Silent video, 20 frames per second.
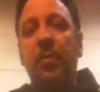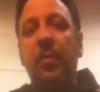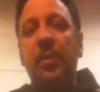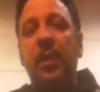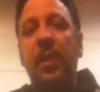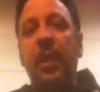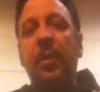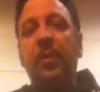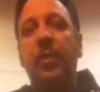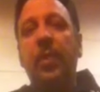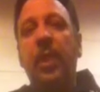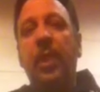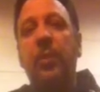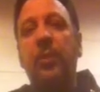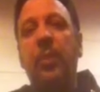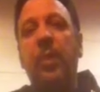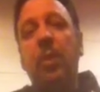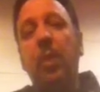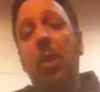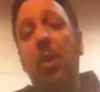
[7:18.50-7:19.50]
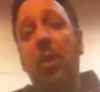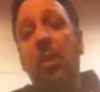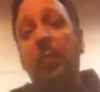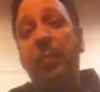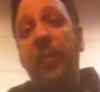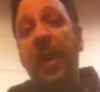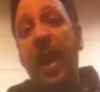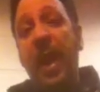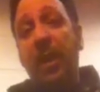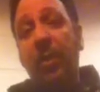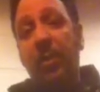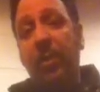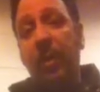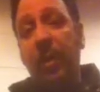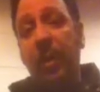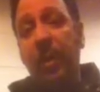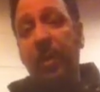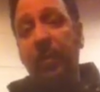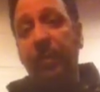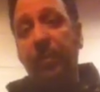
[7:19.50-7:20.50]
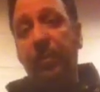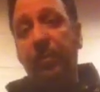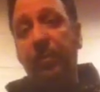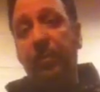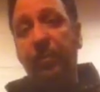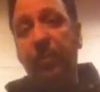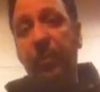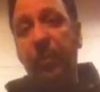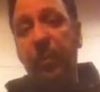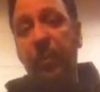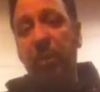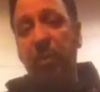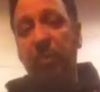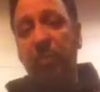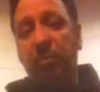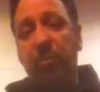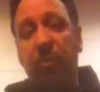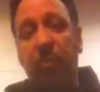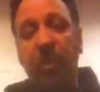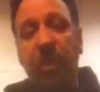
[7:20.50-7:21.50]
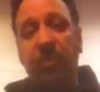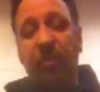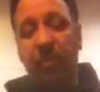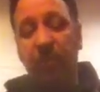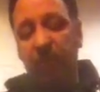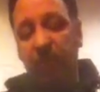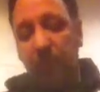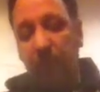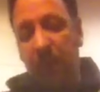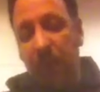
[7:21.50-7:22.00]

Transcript: The other head we call a batter head, just for reference,